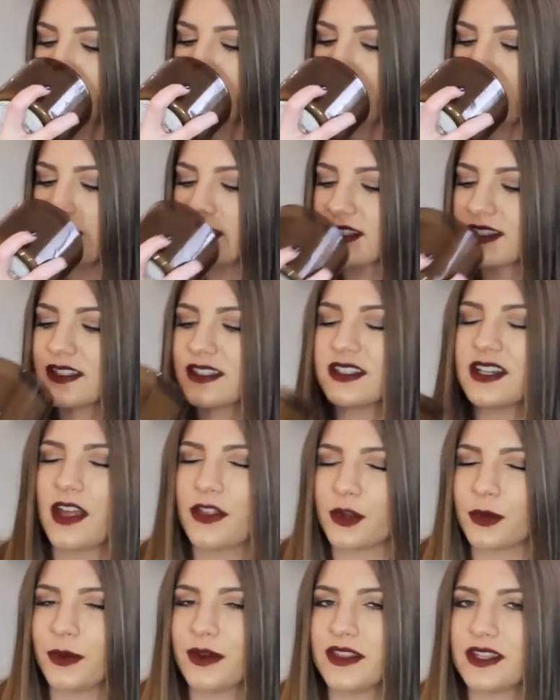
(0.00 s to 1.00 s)
And this is
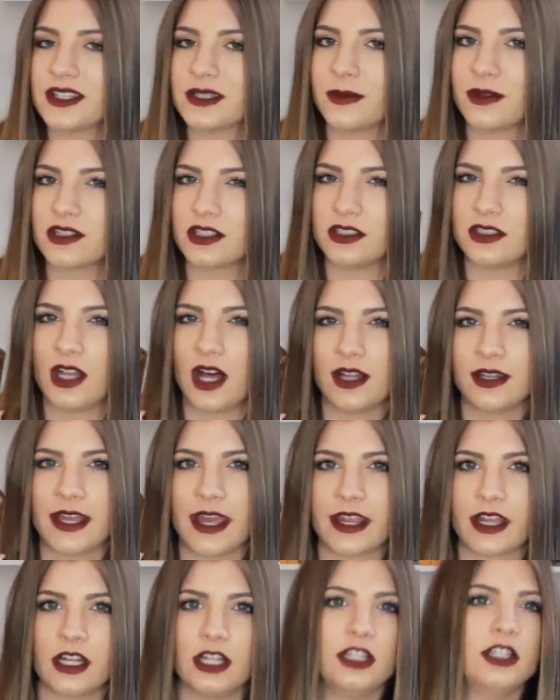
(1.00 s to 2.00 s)
another one that smells a lot
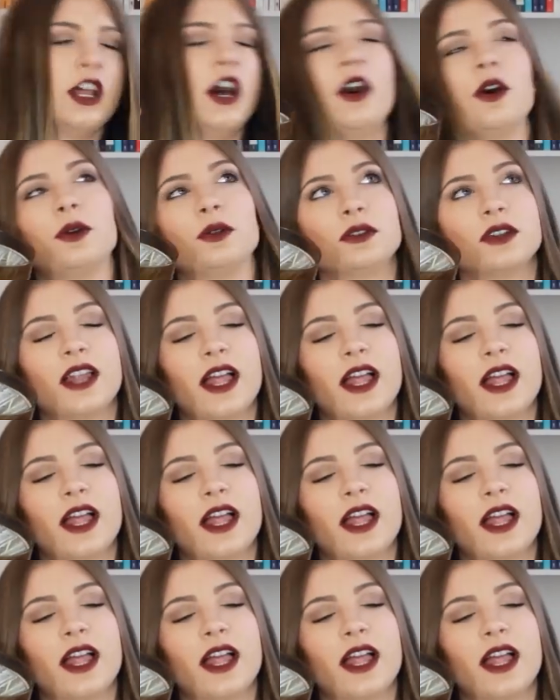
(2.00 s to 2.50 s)
like cologne.